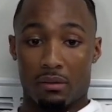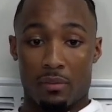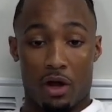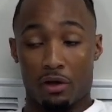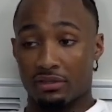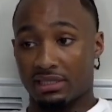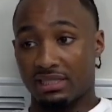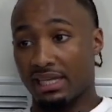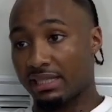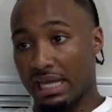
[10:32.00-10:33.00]
hers is
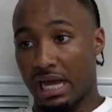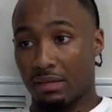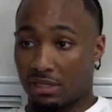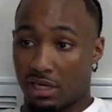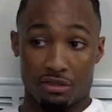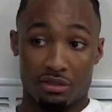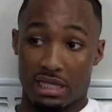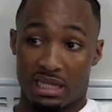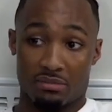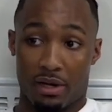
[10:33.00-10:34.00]
10 times, 100
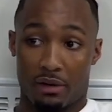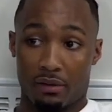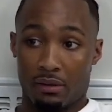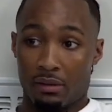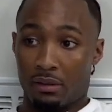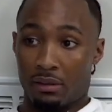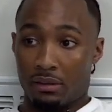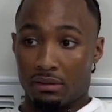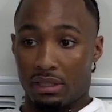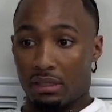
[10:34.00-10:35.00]
times better
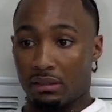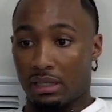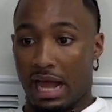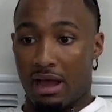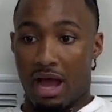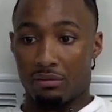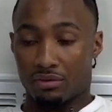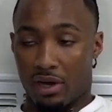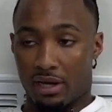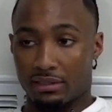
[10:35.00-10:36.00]
than how I was
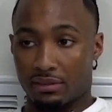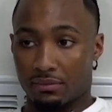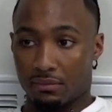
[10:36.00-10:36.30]
raised.